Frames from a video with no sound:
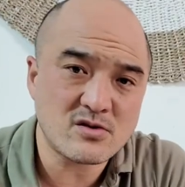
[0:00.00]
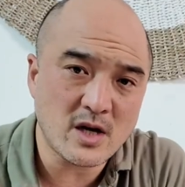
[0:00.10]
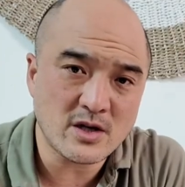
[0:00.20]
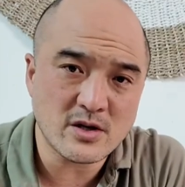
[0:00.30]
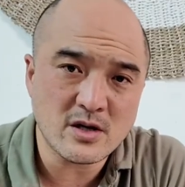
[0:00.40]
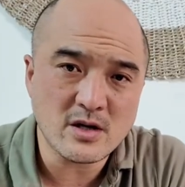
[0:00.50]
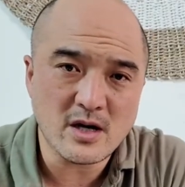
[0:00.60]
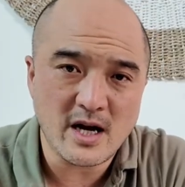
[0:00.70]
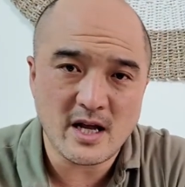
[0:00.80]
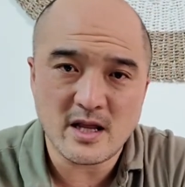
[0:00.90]

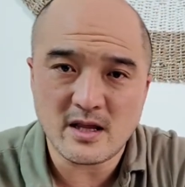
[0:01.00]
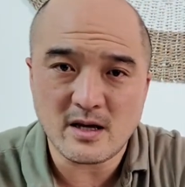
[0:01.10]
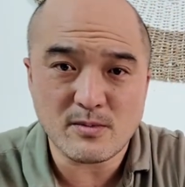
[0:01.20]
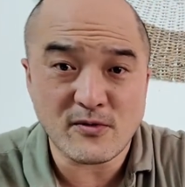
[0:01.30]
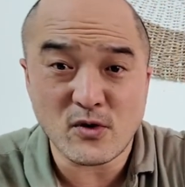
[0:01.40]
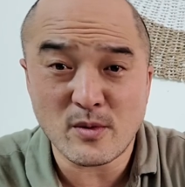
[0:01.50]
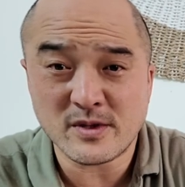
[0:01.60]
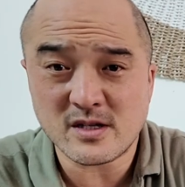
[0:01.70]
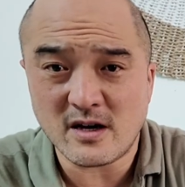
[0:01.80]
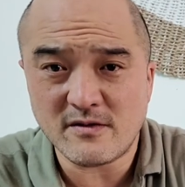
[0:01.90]
structure and the
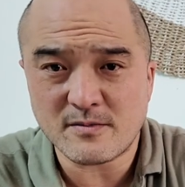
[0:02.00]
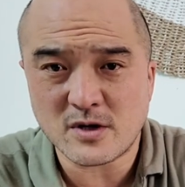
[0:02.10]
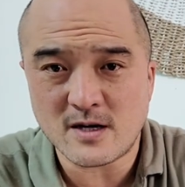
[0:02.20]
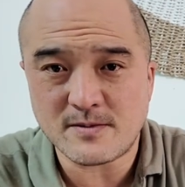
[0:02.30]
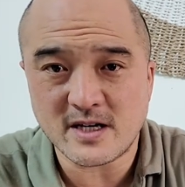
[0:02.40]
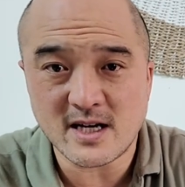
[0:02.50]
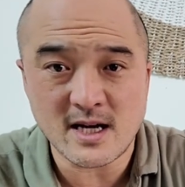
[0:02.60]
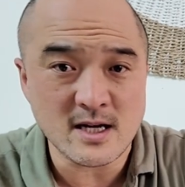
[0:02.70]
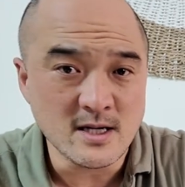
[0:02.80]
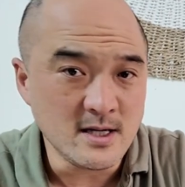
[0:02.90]
performance of the property
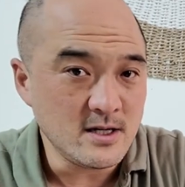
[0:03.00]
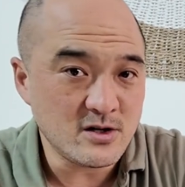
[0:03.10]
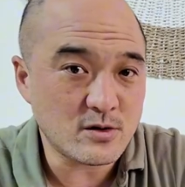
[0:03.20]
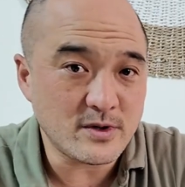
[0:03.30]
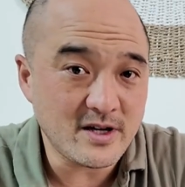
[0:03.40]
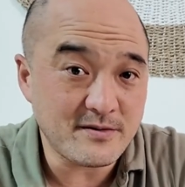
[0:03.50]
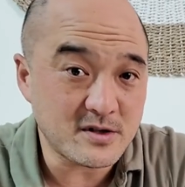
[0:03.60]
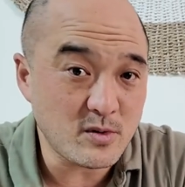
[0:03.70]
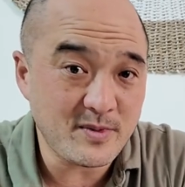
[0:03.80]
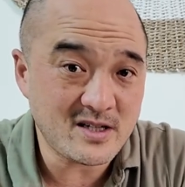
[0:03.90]
at normal
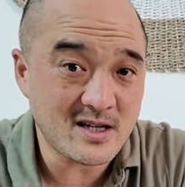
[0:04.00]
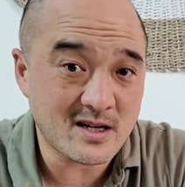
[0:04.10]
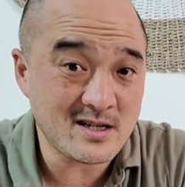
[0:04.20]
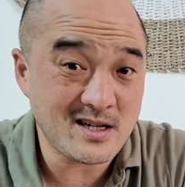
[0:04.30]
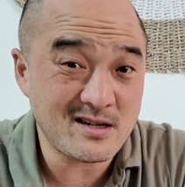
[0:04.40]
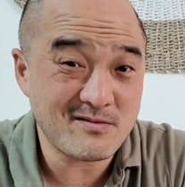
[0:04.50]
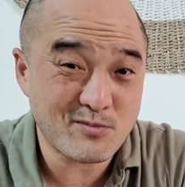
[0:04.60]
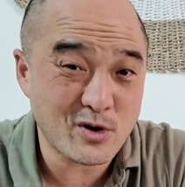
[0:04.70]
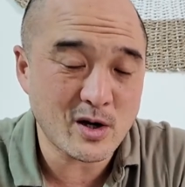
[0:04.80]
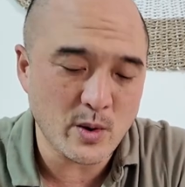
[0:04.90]
levels will be detected
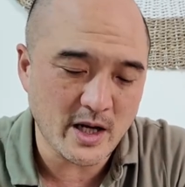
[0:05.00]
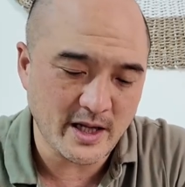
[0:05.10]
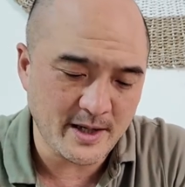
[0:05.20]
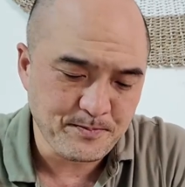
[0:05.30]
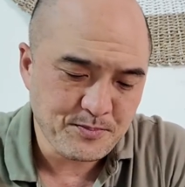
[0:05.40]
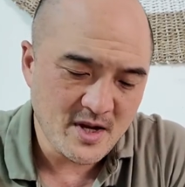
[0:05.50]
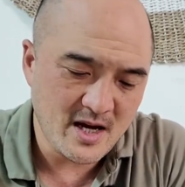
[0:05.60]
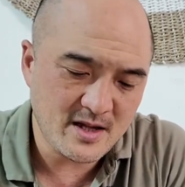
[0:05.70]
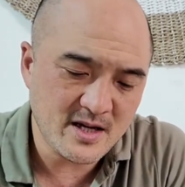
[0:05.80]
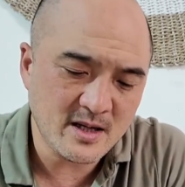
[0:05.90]
pretty quickly.
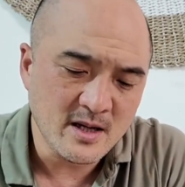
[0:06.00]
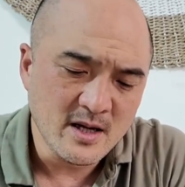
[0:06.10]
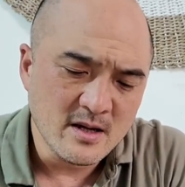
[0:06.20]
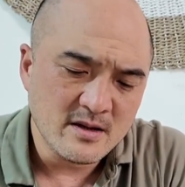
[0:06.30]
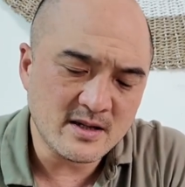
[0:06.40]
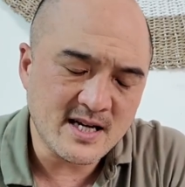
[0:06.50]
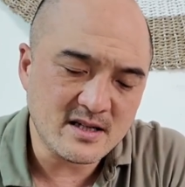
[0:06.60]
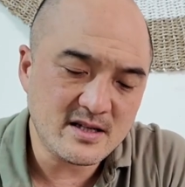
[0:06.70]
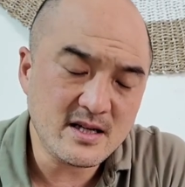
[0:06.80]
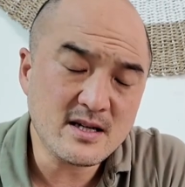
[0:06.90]
And I think the
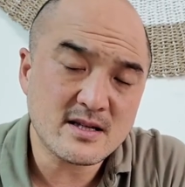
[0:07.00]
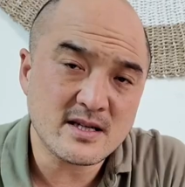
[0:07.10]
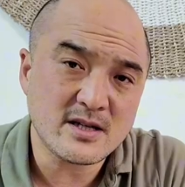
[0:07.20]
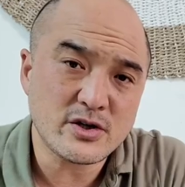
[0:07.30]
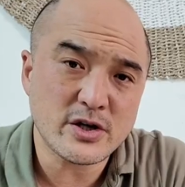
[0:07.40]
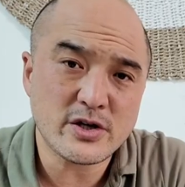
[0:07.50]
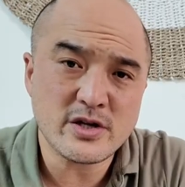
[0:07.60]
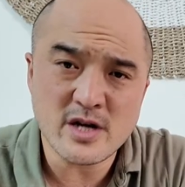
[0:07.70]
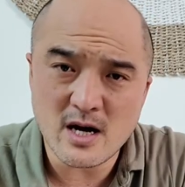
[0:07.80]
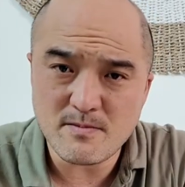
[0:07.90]
testing,
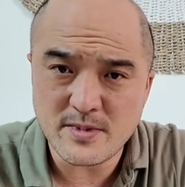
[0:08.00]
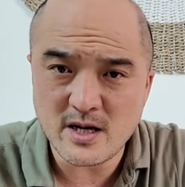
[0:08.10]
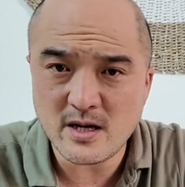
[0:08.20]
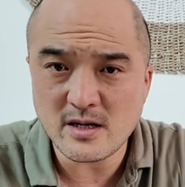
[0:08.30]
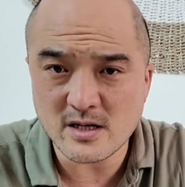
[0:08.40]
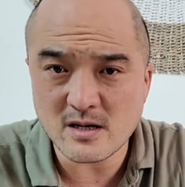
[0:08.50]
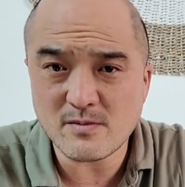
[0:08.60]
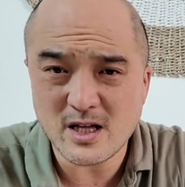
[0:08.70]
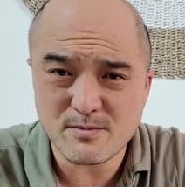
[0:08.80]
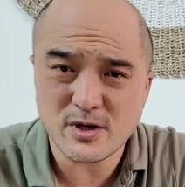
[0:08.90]
should not be
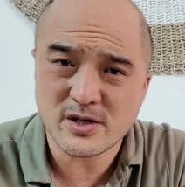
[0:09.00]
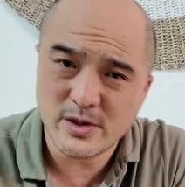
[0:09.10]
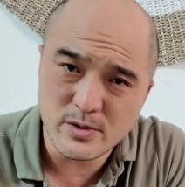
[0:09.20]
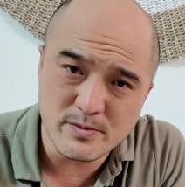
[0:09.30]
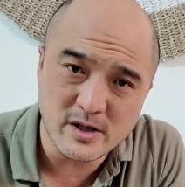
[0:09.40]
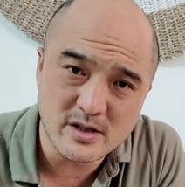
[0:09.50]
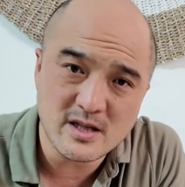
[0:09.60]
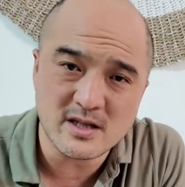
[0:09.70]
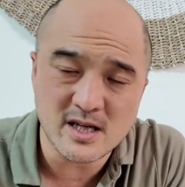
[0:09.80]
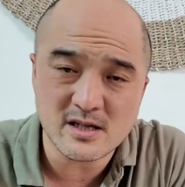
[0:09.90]
done by the person who built
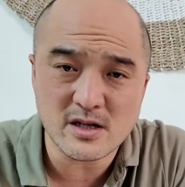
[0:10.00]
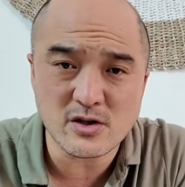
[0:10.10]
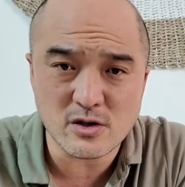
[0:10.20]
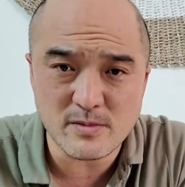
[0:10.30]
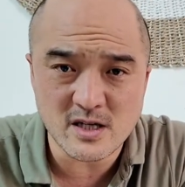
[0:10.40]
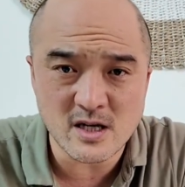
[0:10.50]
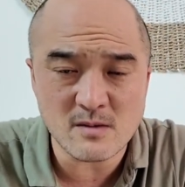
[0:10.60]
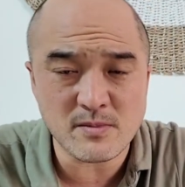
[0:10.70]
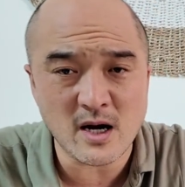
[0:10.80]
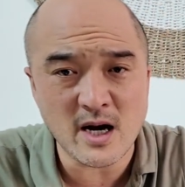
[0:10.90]
it. The testing should be
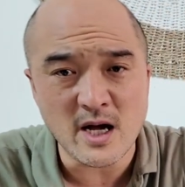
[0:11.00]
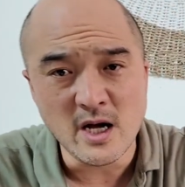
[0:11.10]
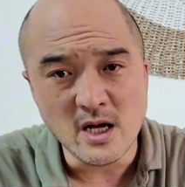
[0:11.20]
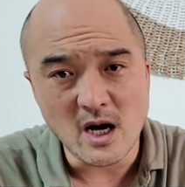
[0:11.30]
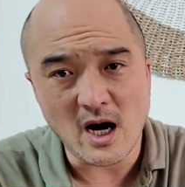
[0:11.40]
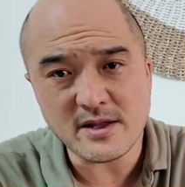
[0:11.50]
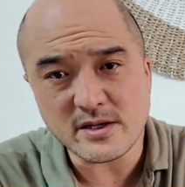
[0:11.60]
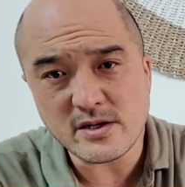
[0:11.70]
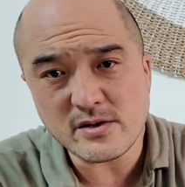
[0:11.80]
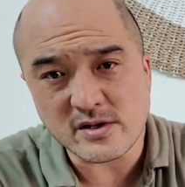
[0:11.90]
done by
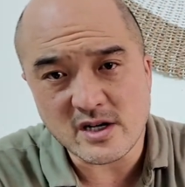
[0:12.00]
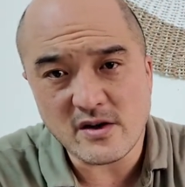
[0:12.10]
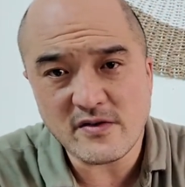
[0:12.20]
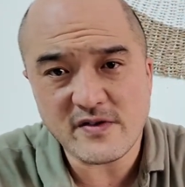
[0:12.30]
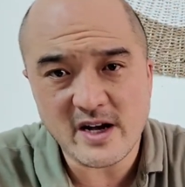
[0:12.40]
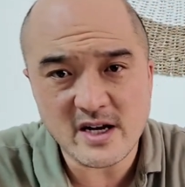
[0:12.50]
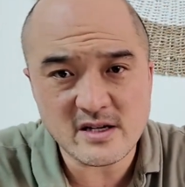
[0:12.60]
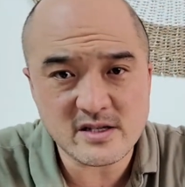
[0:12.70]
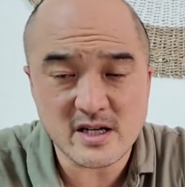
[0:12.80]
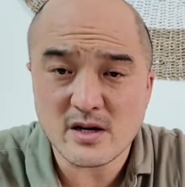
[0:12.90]
either you yourself
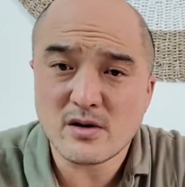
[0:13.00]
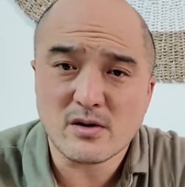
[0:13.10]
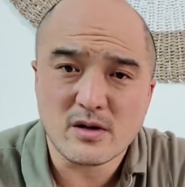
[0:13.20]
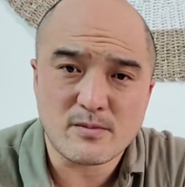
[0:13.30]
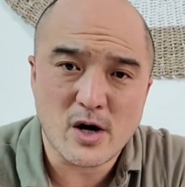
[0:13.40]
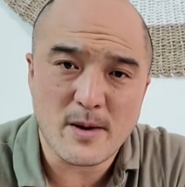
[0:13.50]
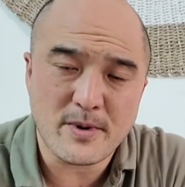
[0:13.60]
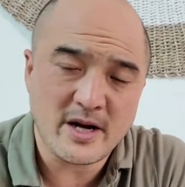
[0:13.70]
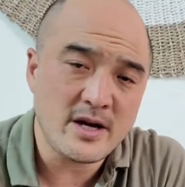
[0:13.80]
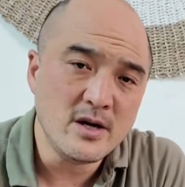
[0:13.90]
as the owner of the
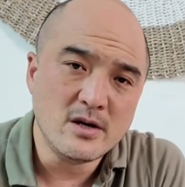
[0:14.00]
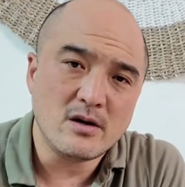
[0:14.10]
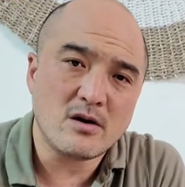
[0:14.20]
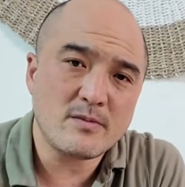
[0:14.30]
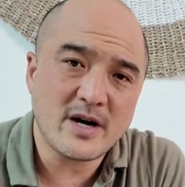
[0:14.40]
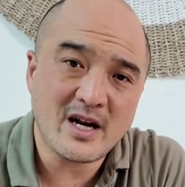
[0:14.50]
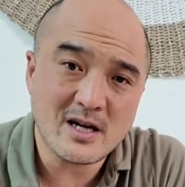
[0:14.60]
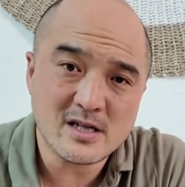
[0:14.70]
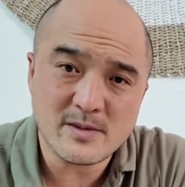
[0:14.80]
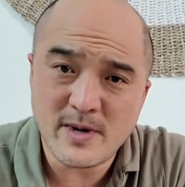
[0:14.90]
property or by
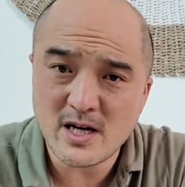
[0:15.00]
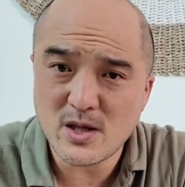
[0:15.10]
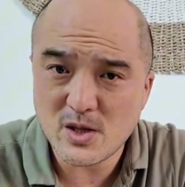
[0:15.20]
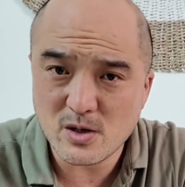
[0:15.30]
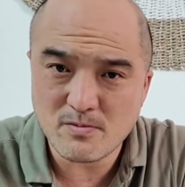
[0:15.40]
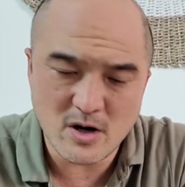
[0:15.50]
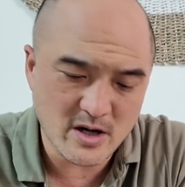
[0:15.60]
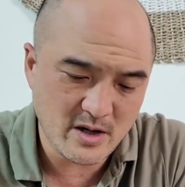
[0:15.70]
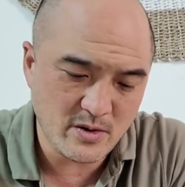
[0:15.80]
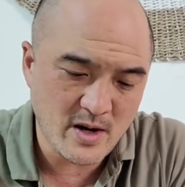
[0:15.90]
an independent third
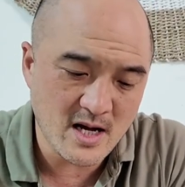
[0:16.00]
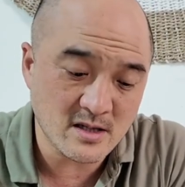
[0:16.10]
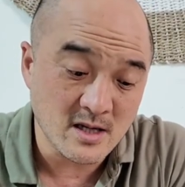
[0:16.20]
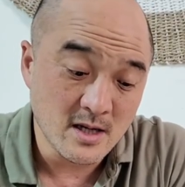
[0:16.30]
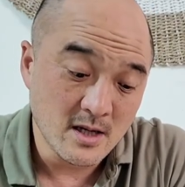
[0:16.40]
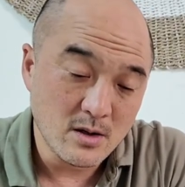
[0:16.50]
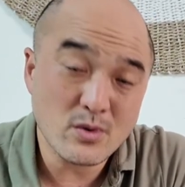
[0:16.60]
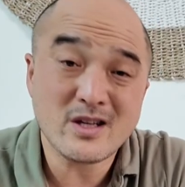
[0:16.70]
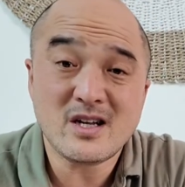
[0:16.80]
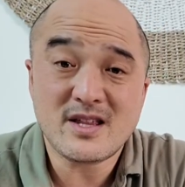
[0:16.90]
party who has
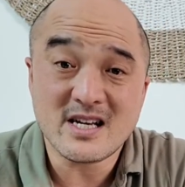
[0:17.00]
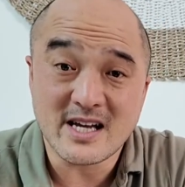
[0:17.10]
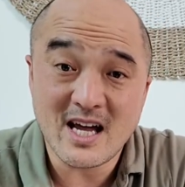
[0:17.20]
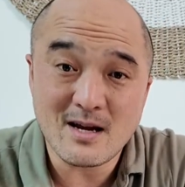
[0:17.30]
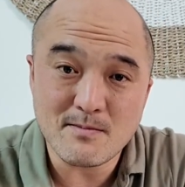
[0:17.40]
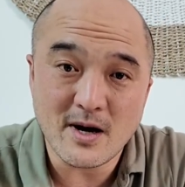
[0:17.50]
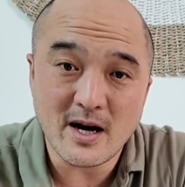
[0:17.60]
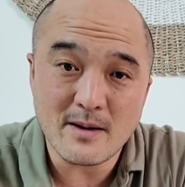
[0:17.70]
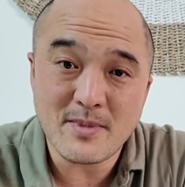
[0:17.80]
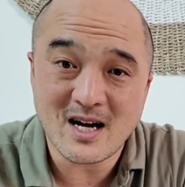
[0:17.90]
really nothing to gain
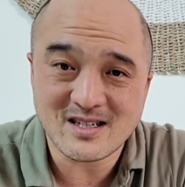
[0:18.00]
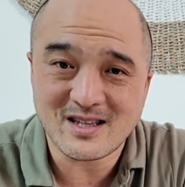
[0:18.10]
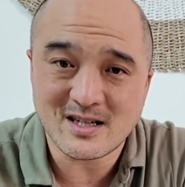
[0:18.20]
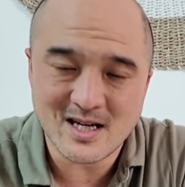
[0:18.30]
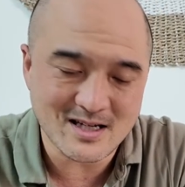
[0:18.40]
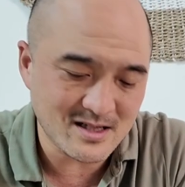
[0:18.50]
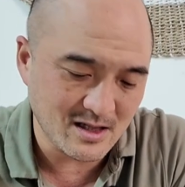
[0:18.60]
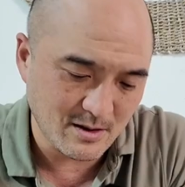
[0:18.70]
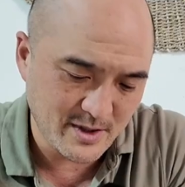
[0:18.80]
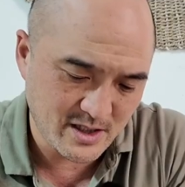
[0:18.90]
by passing the
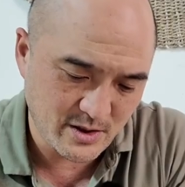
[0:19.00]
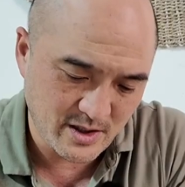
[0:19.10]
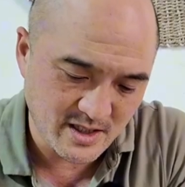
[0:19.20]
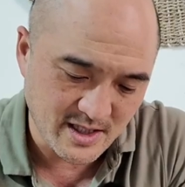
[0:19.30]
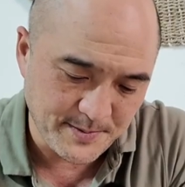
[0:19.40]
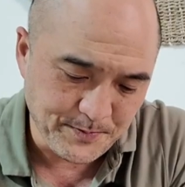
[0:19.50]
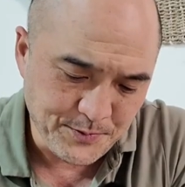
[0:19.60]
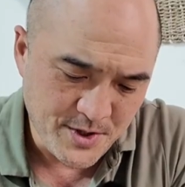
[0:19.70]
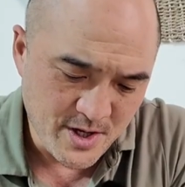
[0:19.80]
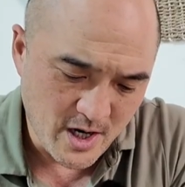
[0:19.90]
test a little bit too easy.
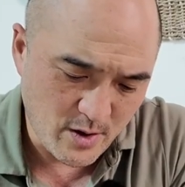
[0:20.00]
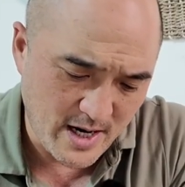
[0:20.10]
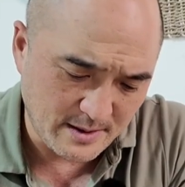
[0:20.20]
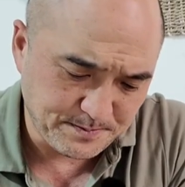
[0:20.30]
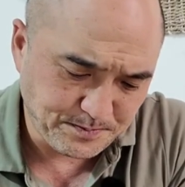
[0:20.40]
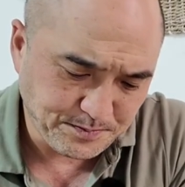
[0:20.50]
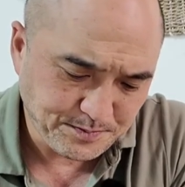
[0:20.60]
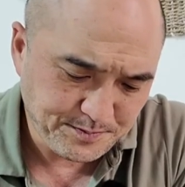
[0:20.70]
All right.